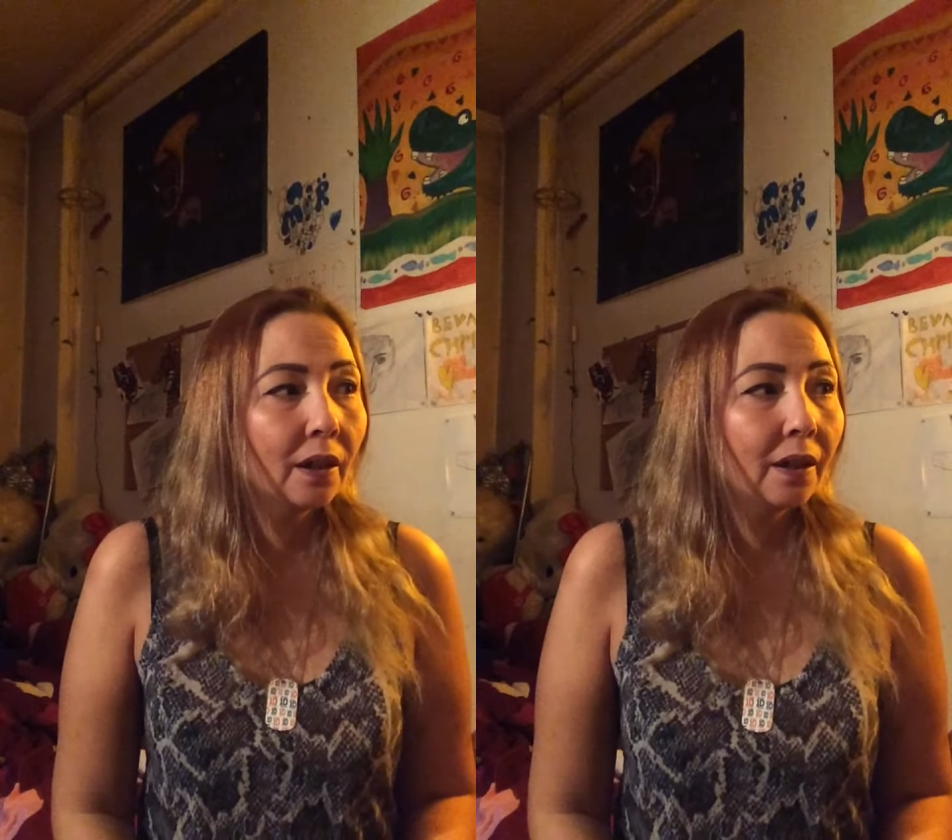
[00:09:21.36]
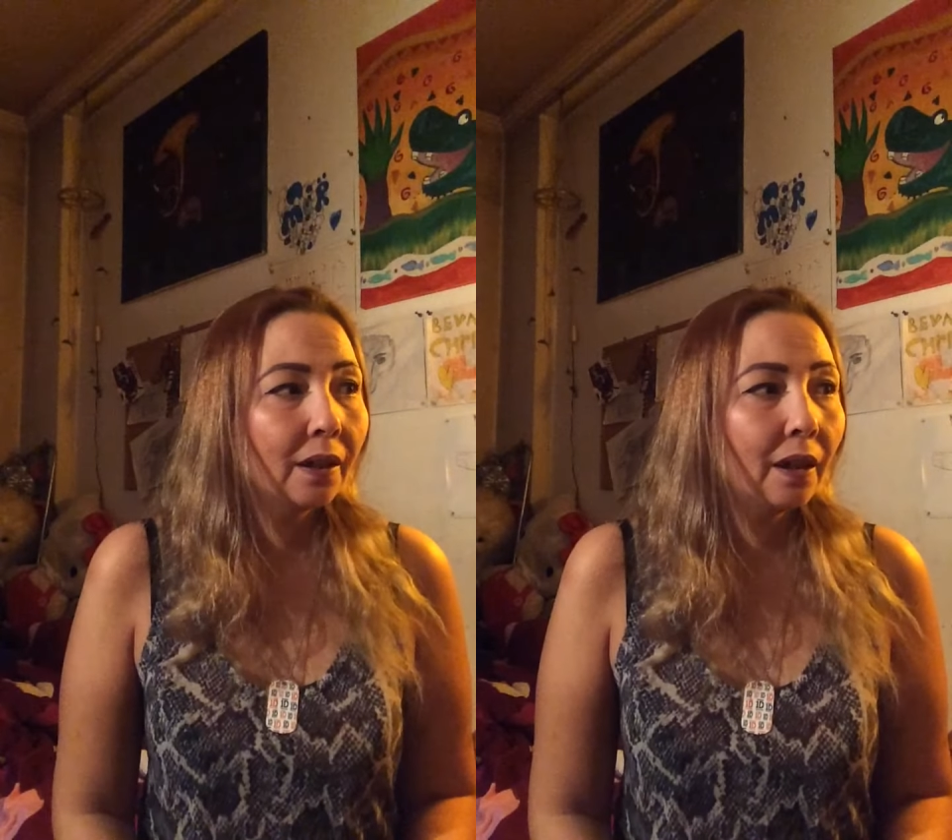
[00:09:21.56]

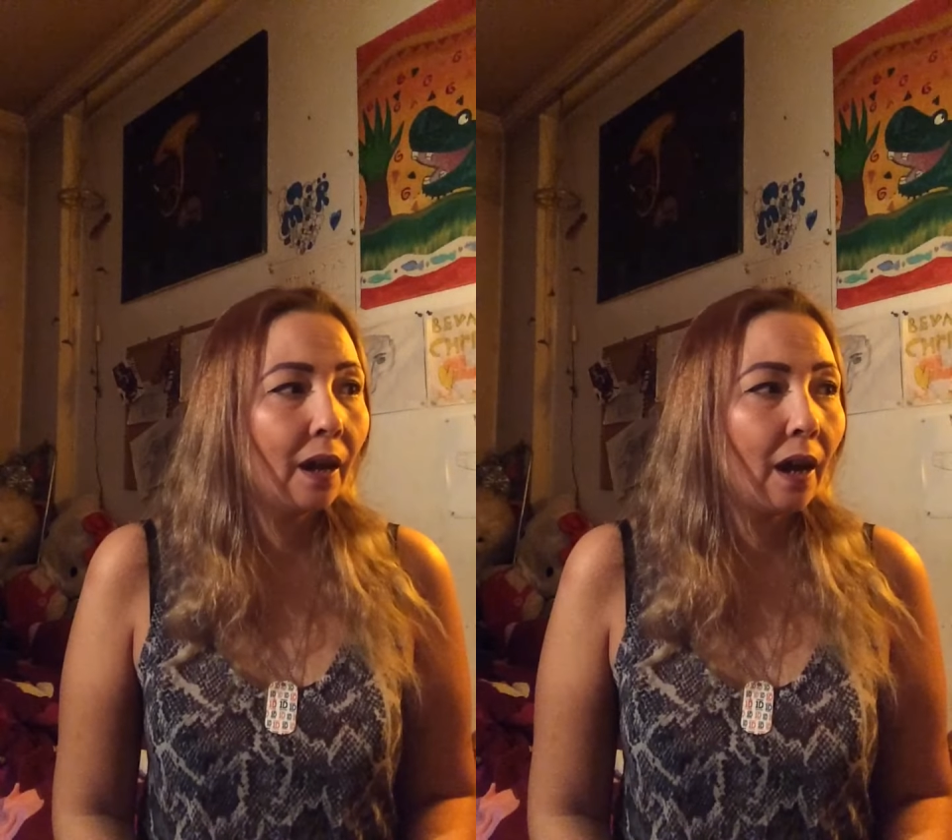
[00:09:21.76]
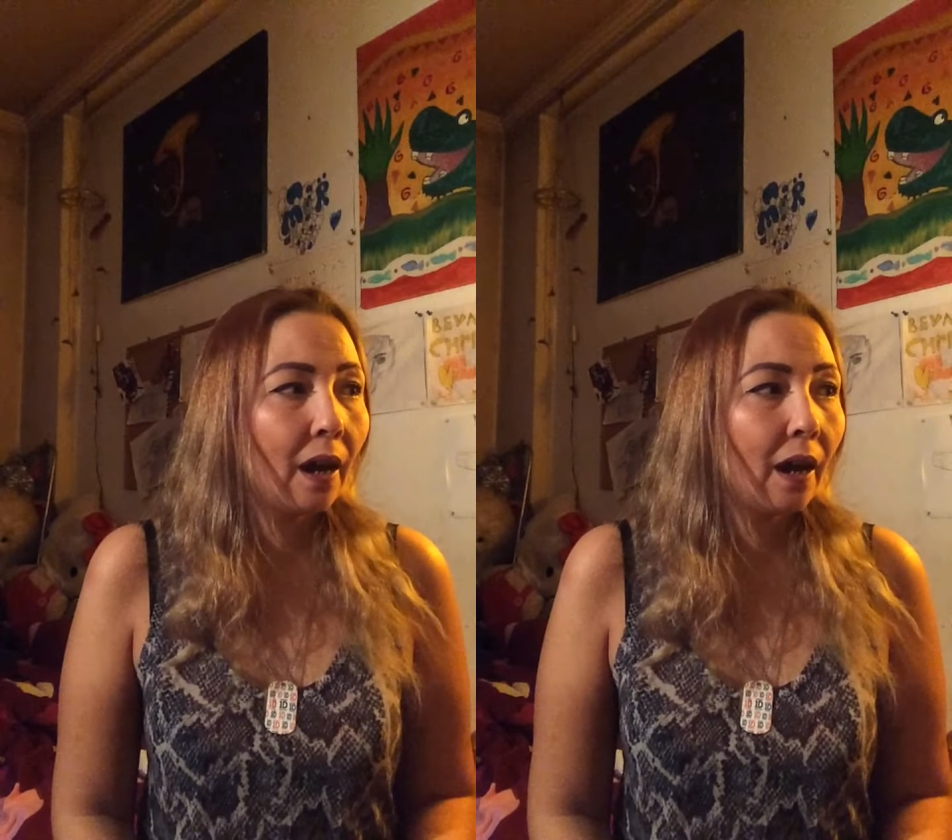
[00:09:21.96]

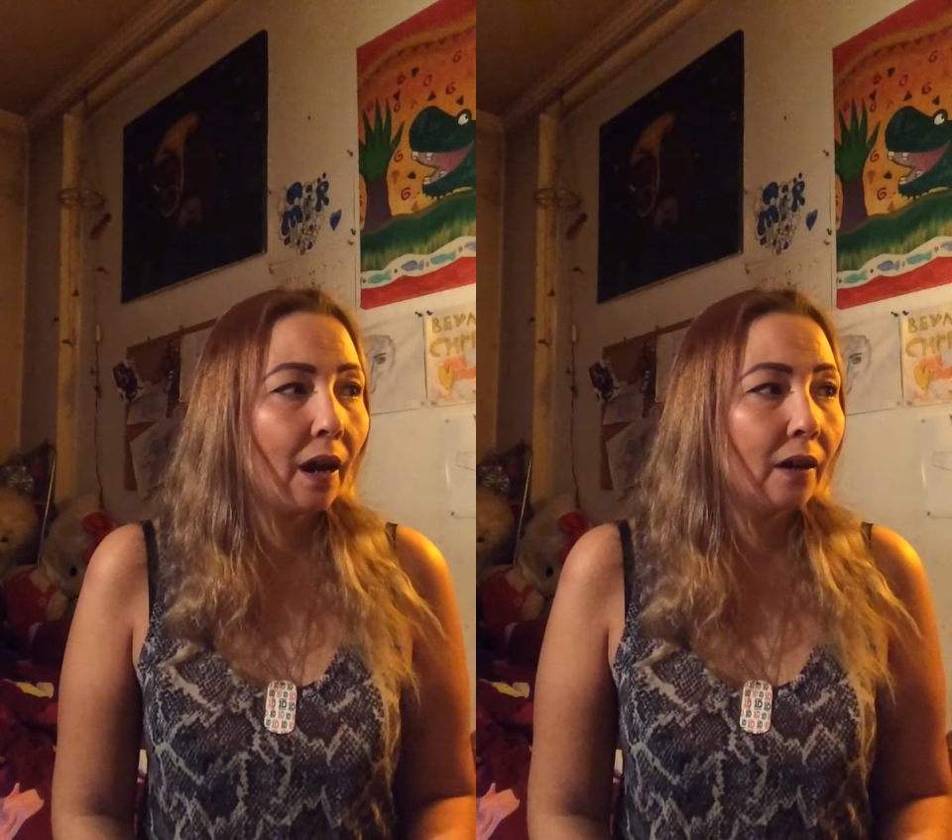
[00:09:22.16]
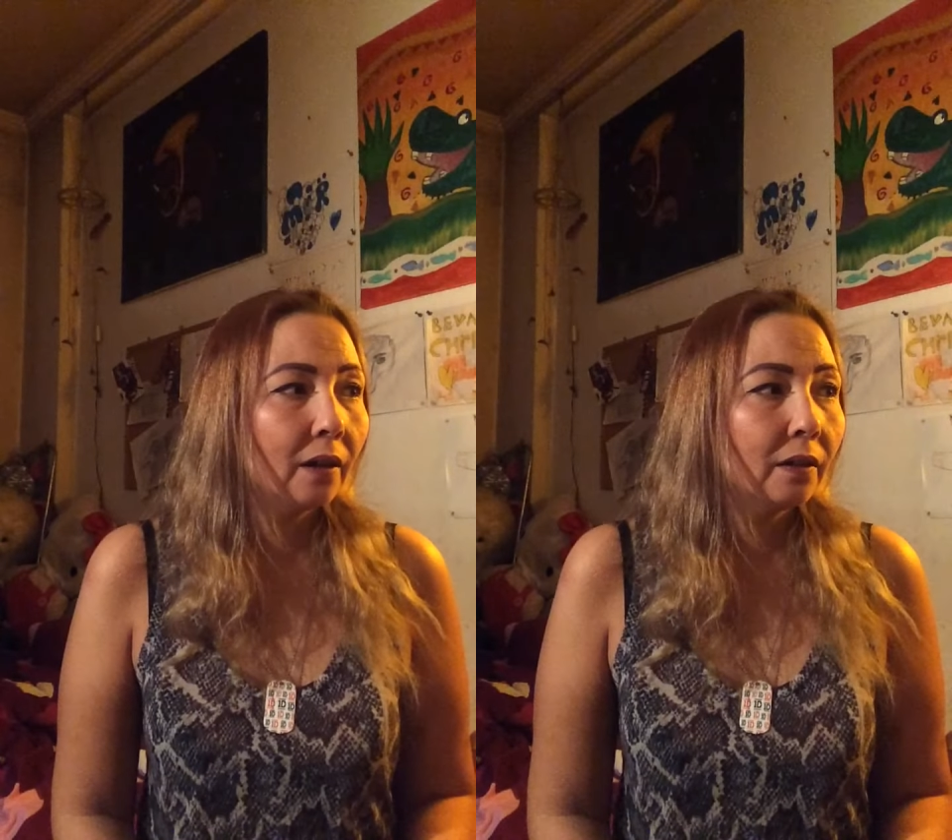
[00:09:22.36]
yeah.
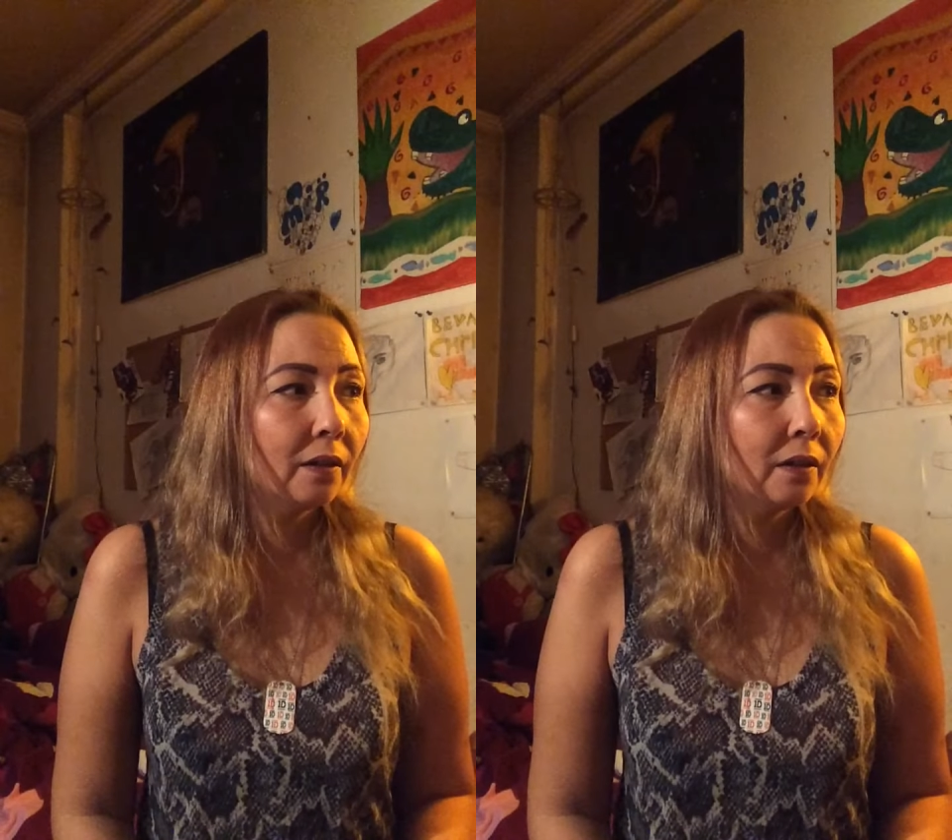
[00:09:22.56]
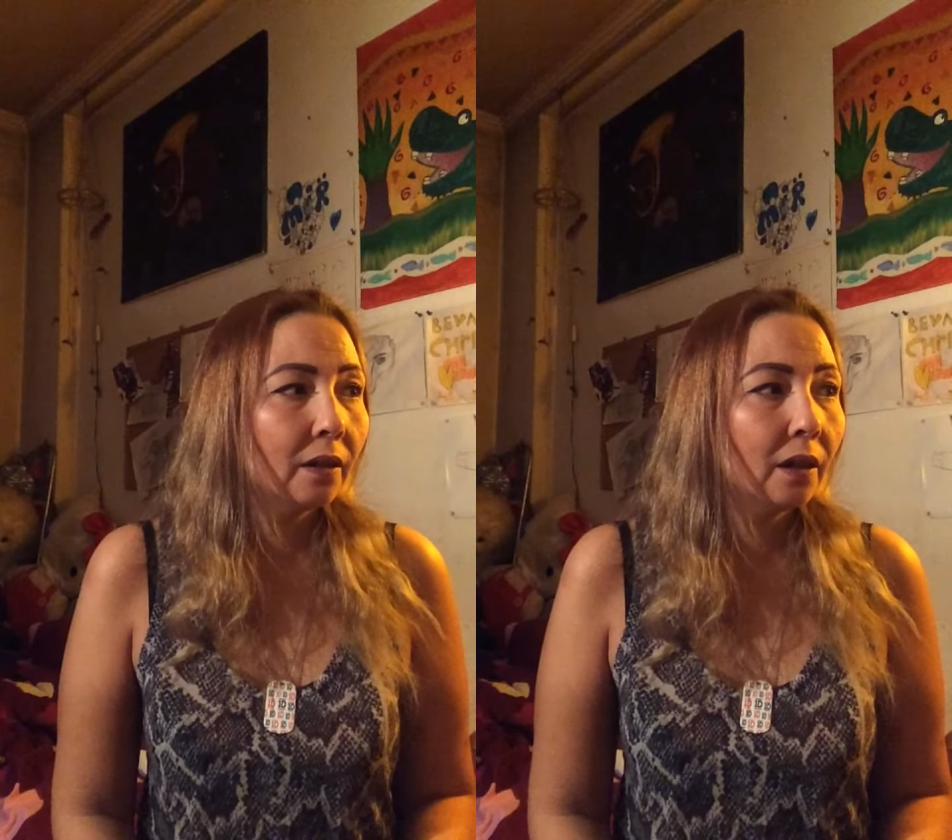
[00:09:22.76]

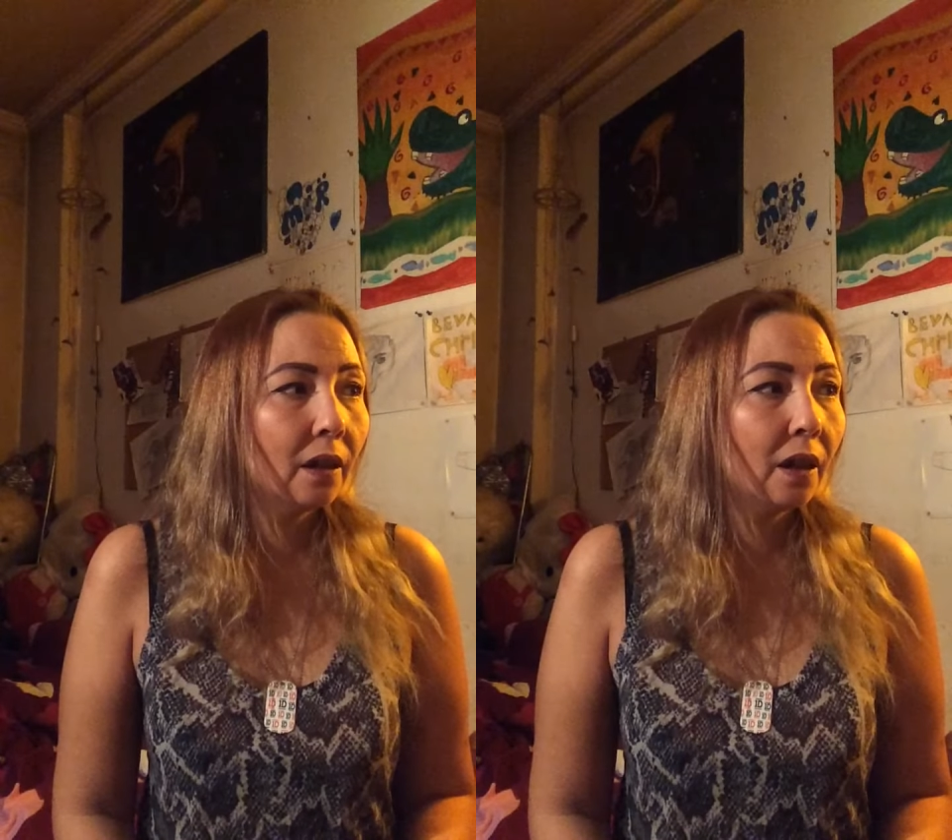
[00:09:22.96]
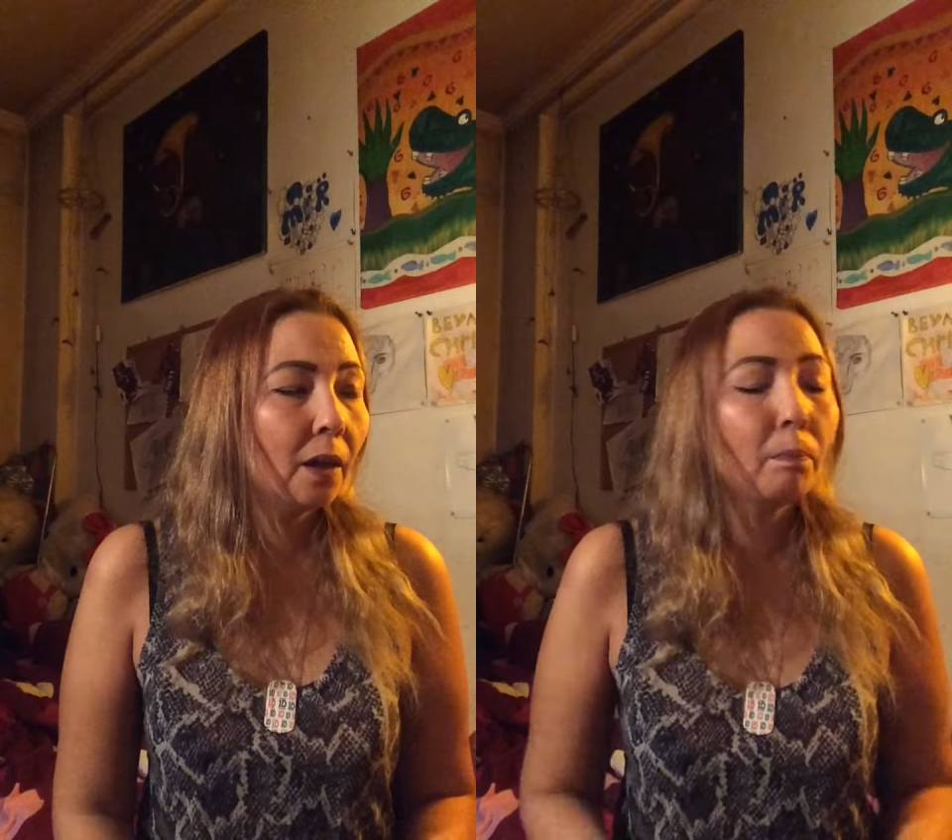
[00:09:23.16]

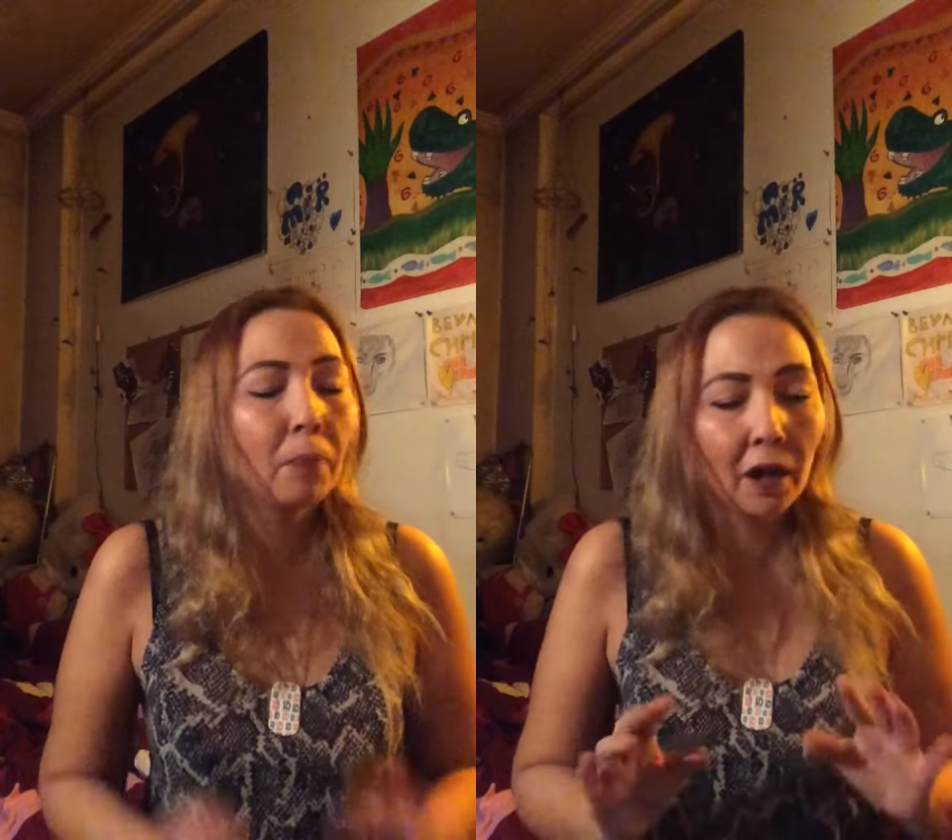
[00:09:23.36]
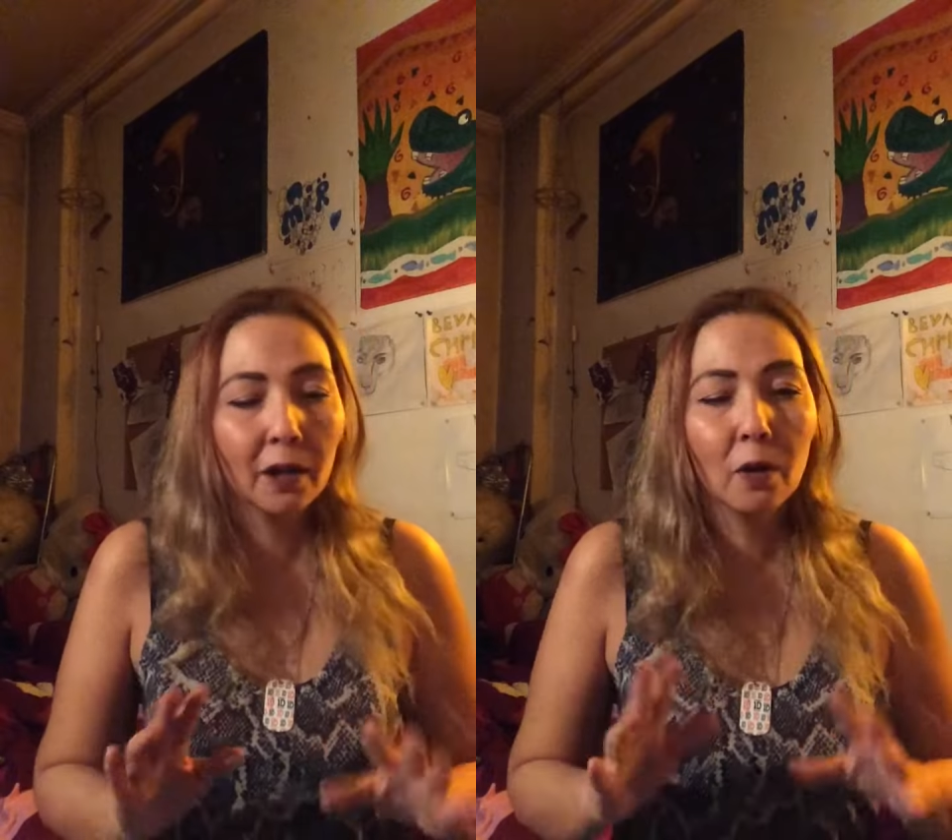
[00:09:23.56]

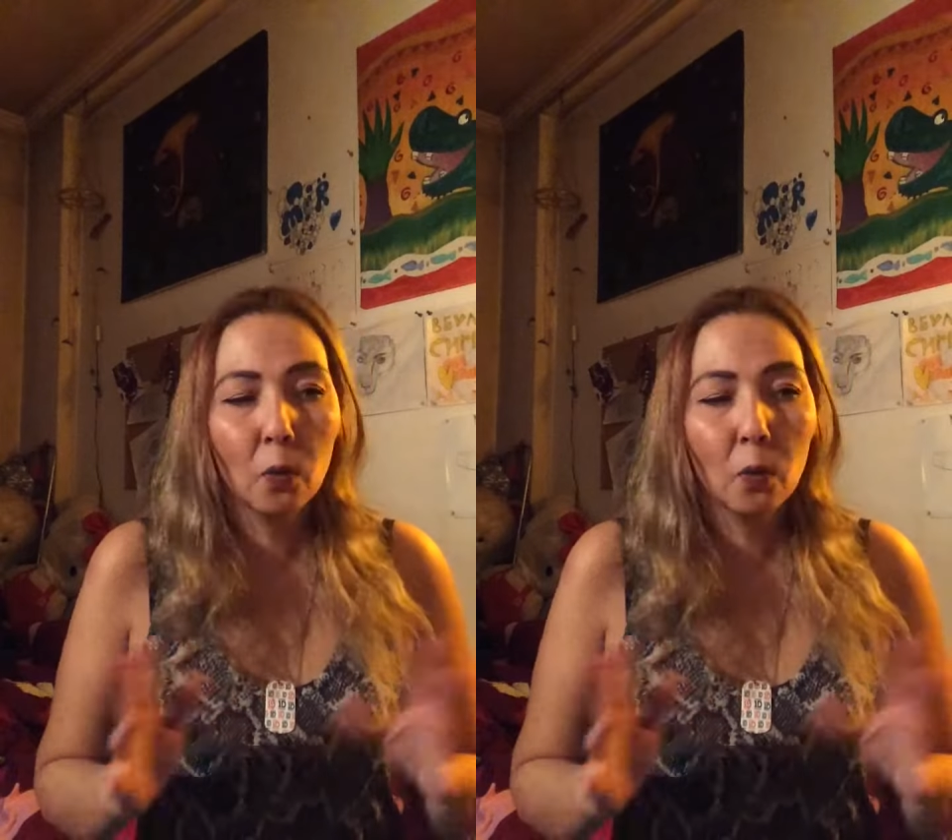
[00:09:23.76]
But